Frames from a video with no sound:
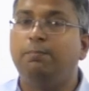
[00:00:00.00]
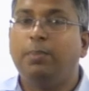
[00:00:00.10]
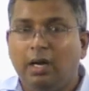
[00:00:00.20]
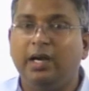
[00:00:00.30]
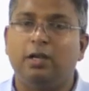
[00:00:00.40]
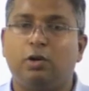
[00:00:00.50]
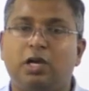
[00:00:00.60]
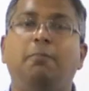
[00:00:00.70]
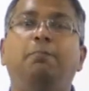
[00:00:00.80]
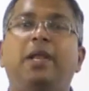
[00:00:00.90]
burden or
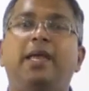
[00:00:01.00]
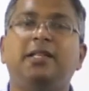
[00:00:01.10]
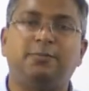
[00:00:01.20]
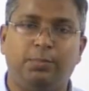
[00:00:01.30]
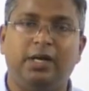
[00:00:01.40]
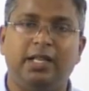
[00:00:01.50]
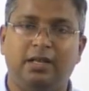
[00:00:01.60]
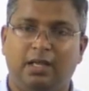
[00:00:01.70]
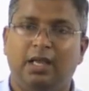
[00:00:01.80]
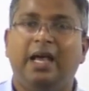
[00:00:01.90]
compliance burden,